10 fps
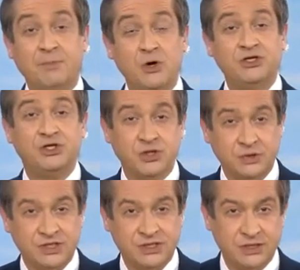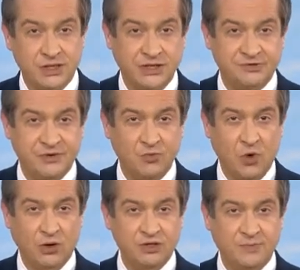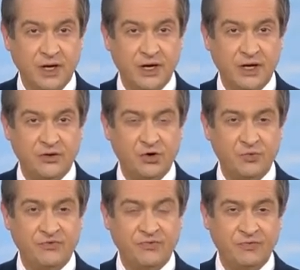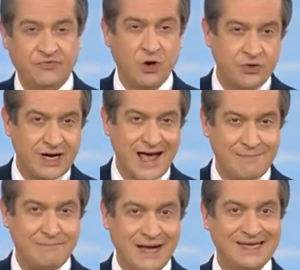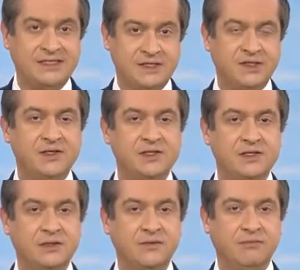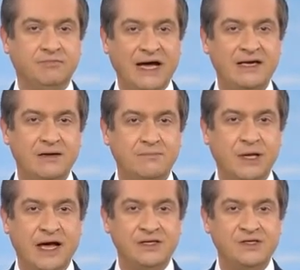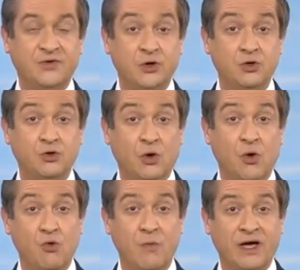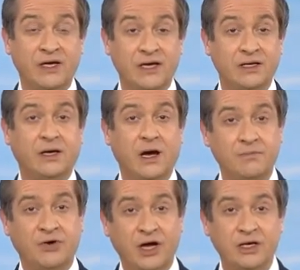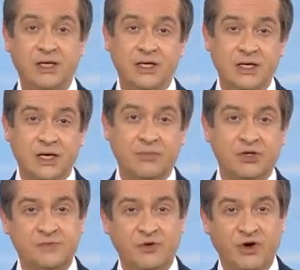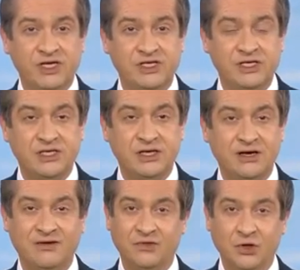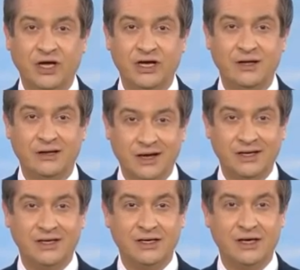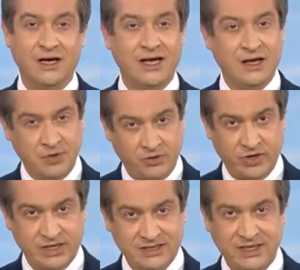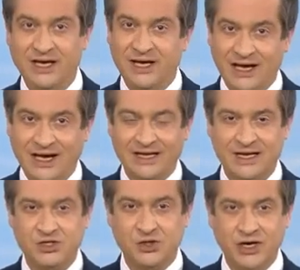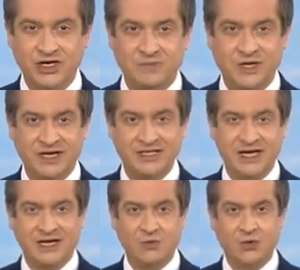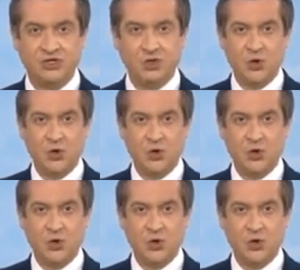Boris Johnson has been warned by a group of foreign ambassadors that backing plans for a new coal mine in Cumbria puts him at risk of looking like a hypocrite. Let's try and explain exactly what is